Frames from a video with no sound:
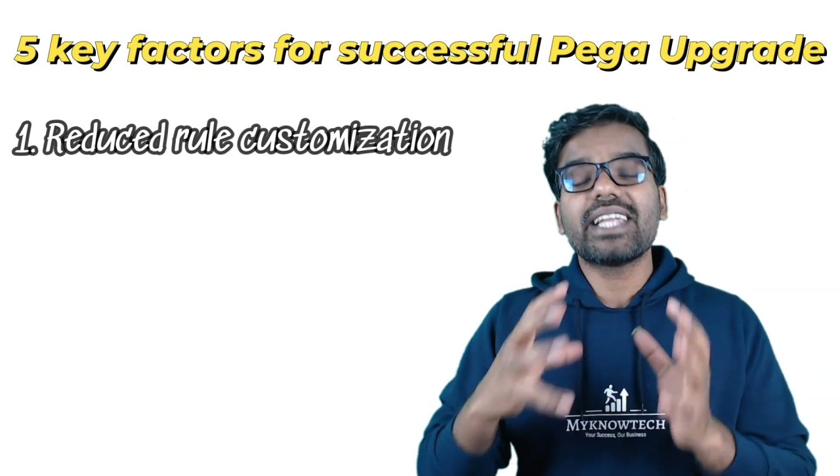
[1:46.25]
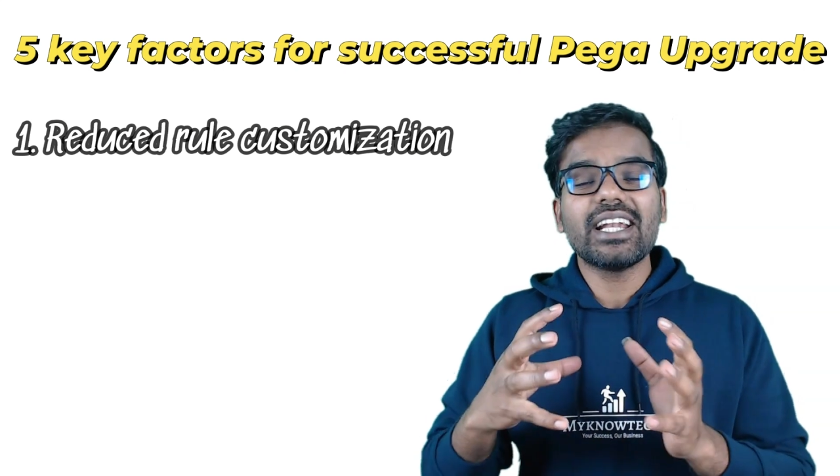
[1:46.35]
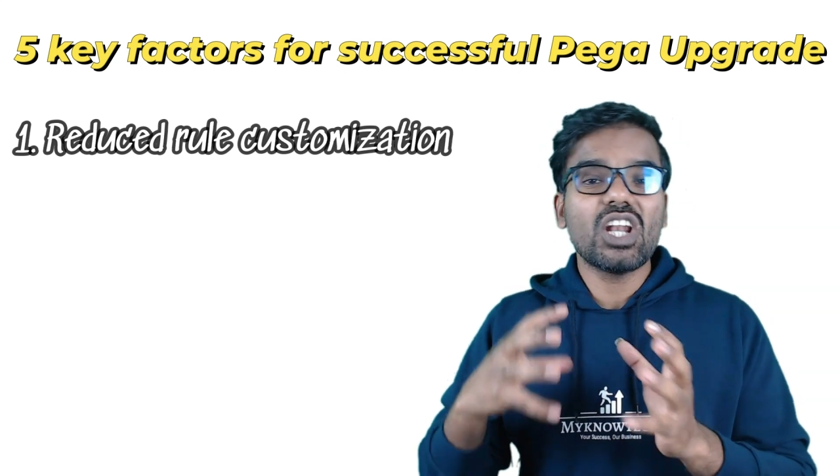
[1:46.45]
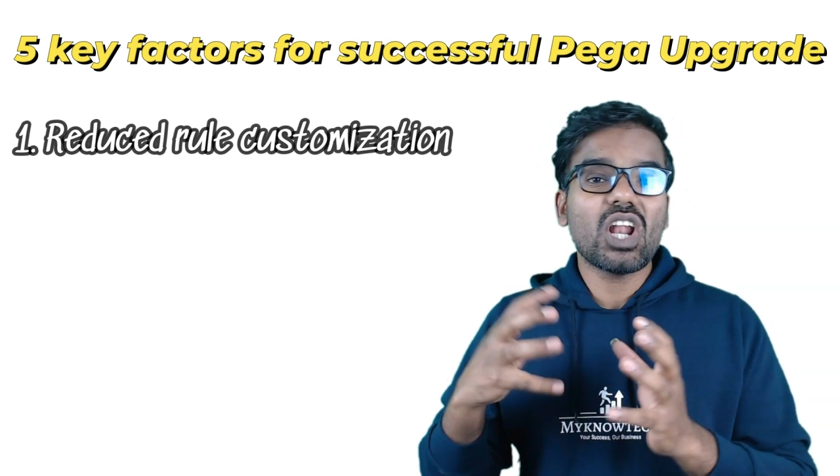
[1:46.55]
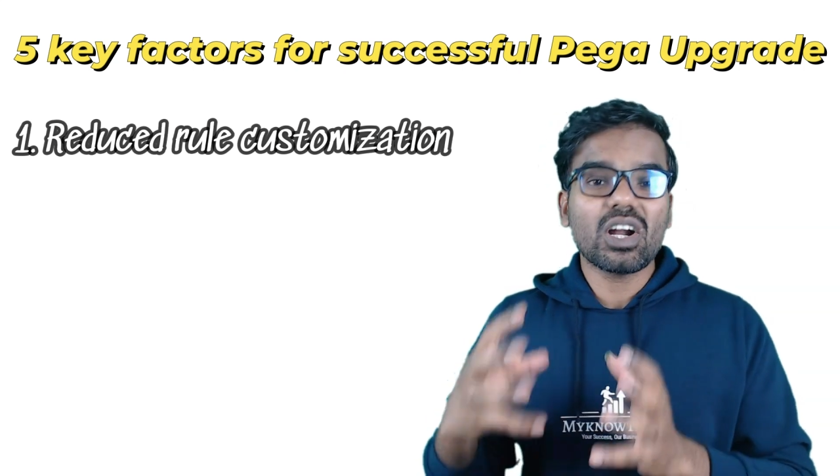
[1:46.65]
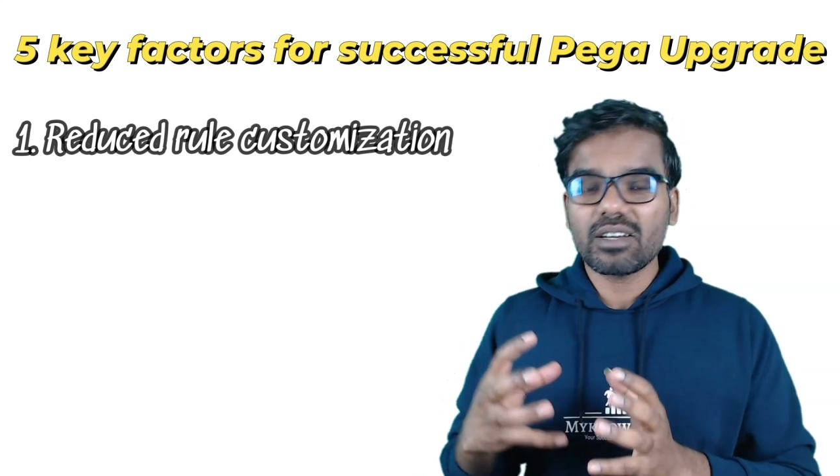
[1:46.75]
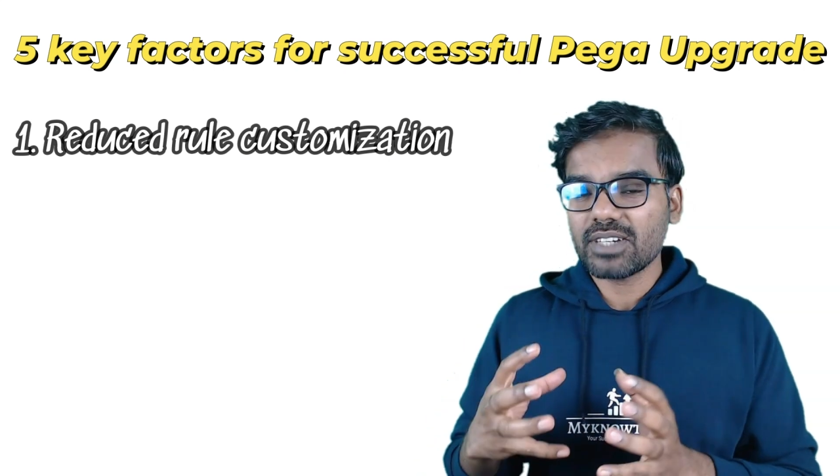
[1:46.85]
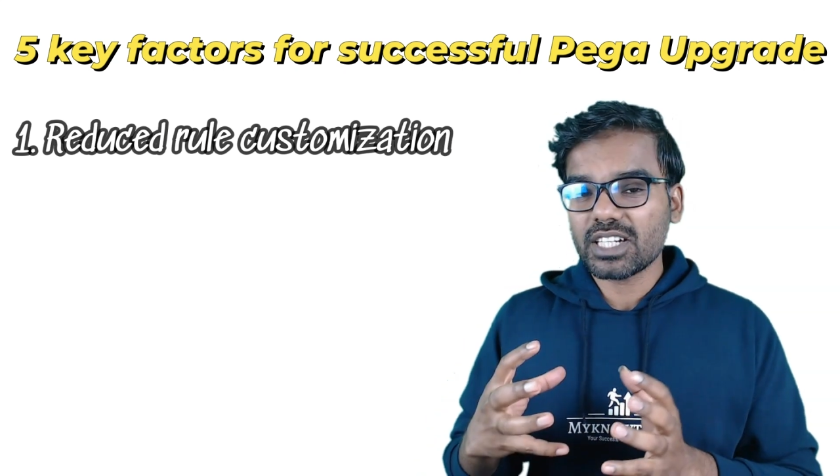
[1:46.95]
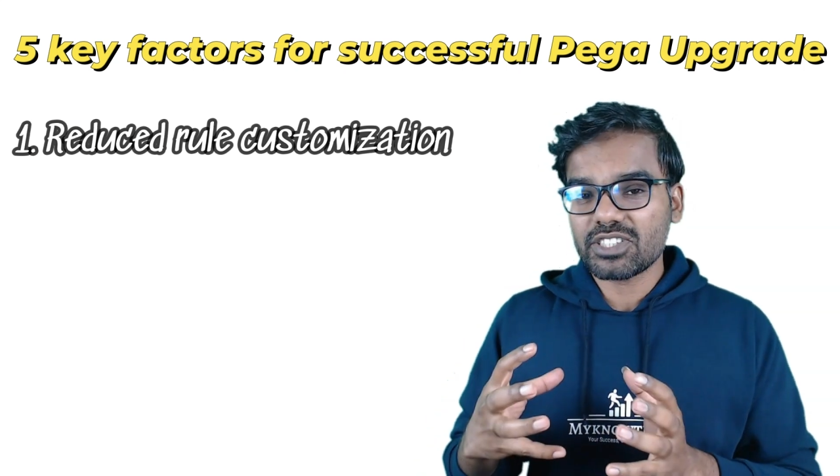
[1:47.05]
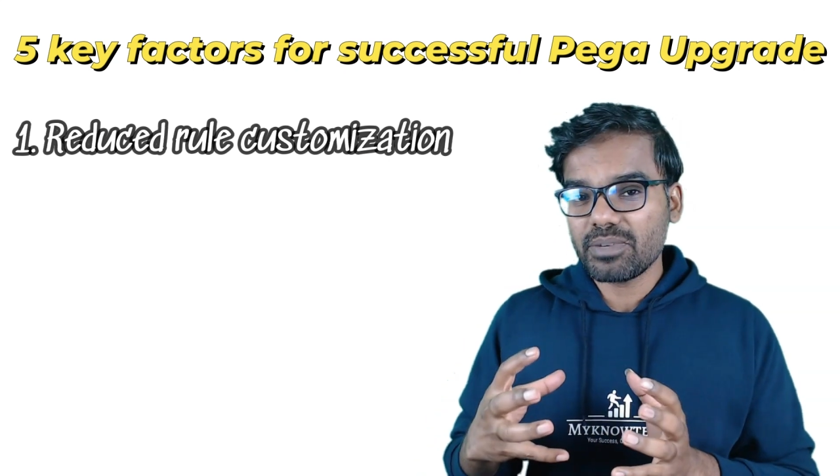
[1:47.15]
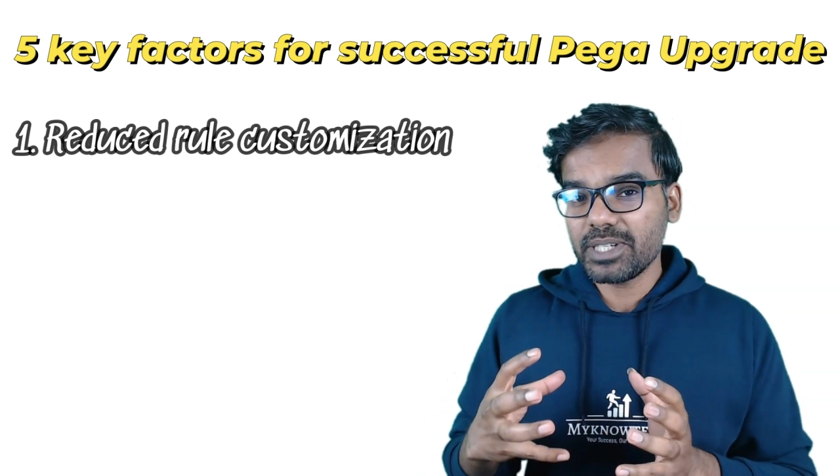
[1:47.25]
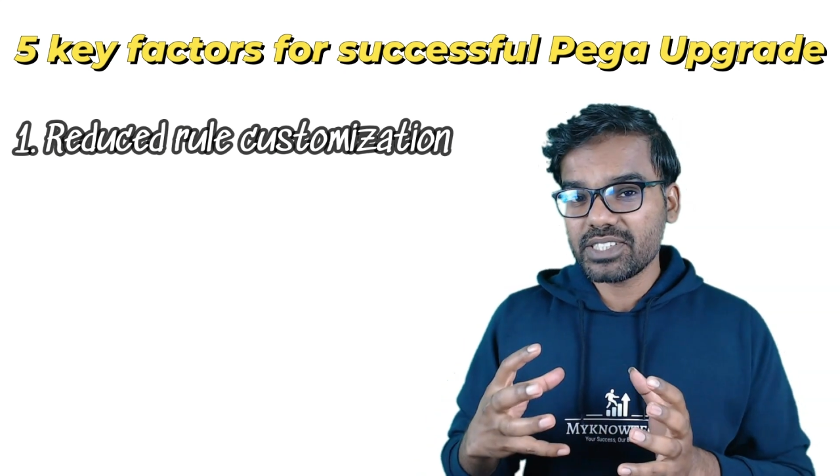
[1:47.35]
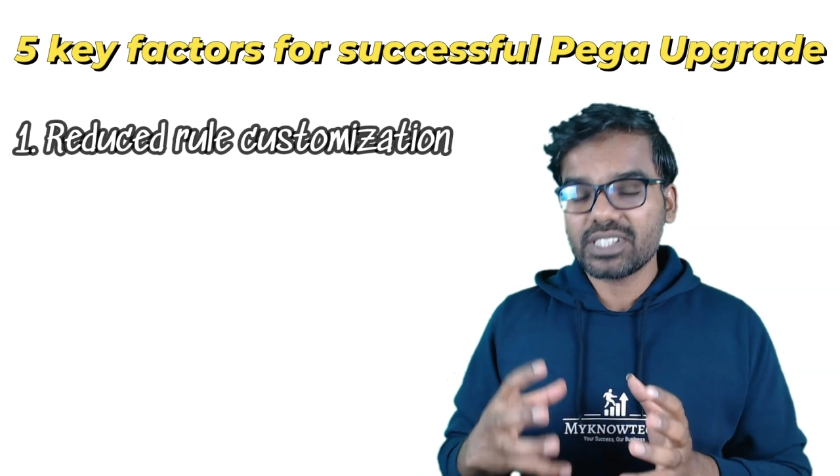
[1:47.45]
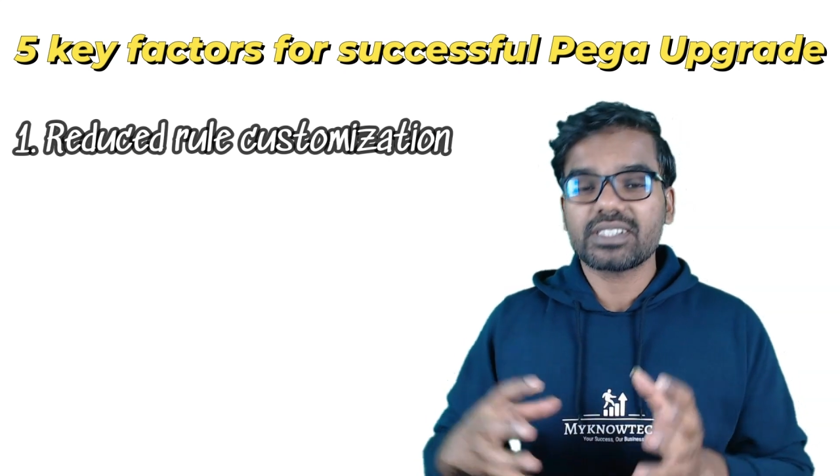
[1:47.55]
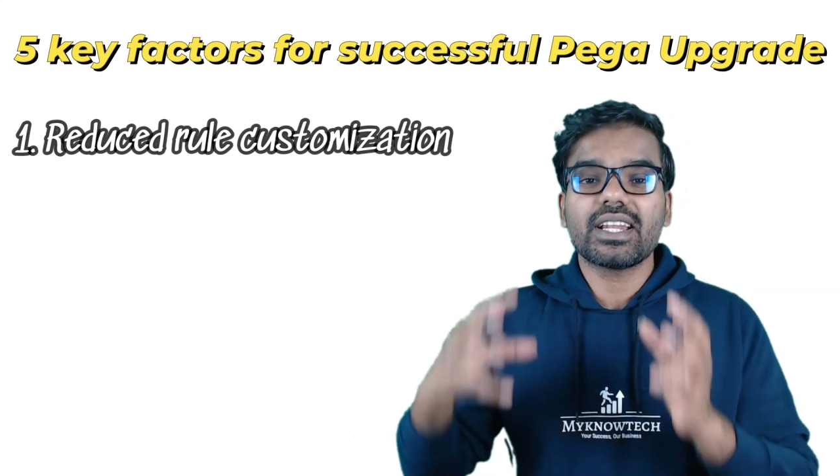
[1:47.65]
done lot of
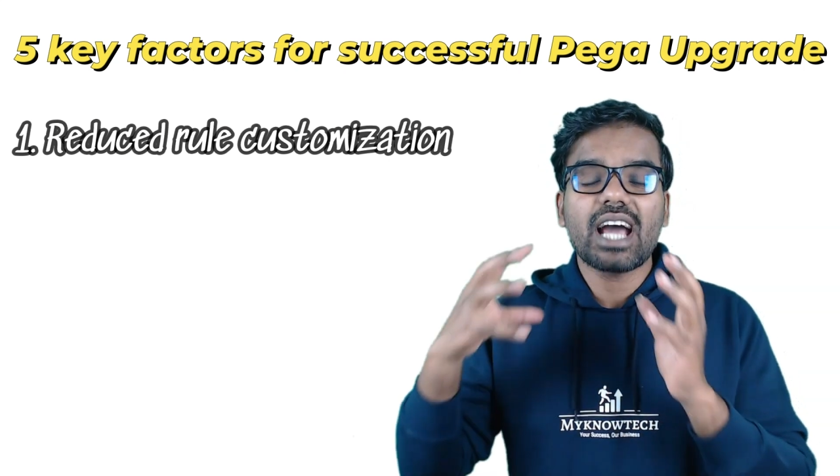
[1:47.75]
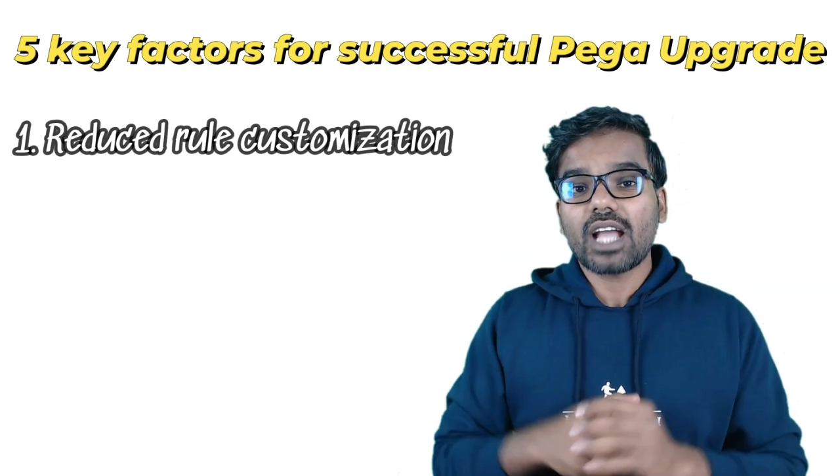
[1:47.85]
customization,